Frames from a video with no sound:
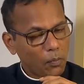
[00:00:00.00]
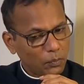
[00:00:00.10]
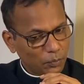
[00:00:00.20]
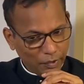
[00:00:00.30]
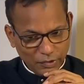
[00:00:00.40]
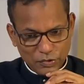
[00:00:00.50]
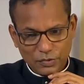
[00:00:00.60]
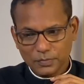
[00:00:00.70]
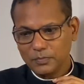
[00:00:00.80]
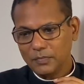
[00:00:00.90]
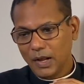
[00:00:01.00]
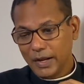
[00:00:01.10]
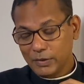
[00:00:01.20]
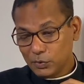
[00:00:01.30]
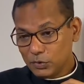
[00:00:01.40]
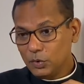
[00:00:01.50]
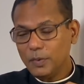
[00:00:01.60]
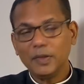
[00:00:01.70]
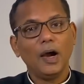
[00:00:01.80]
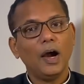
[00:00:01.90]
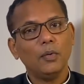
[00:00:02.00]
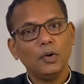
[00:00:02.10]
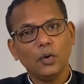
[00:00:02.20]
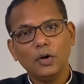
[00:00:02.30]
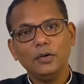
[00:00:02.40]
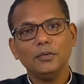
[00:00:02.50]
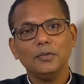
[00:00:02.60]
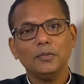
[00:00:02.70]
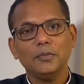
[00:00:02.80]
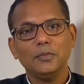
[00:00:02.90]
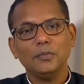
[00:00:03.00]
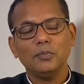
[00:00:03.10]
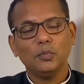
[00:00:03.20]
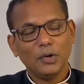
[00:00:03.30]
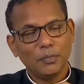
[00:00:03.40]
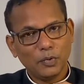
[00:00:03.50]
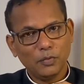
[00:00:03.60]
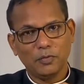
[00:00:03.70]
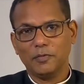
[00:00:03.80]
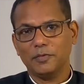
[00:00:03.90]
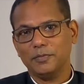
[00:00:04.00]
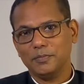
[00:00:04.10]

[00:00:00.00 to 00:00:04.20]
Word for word: which I don't know whether our Lord would approve of.